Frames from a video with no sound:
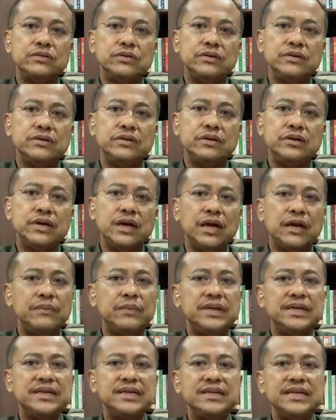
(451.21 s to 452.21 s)

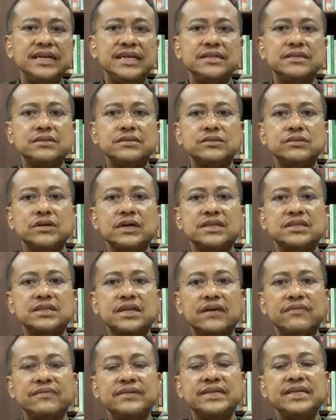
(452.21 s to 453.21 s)
the need to a
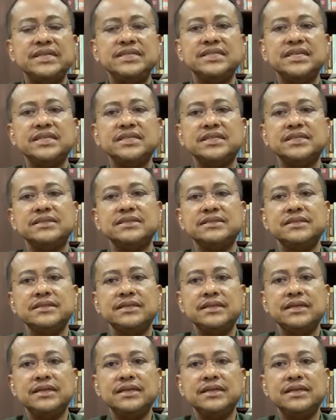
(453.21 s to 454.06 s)
tough decision.